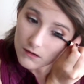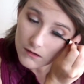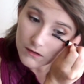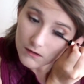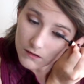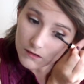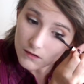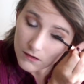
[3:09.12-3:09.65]

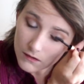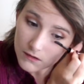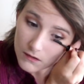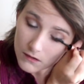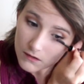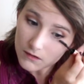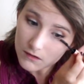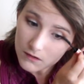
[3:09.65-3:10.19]
And I think
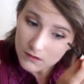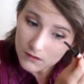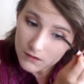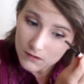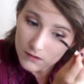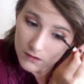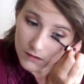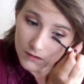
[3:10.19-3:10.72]
this is
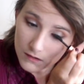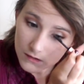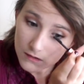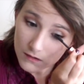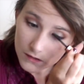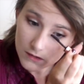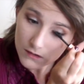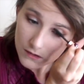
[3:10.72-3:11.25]
definitely
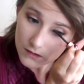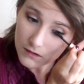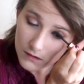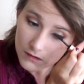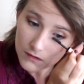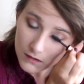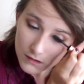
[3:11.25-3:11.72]
something that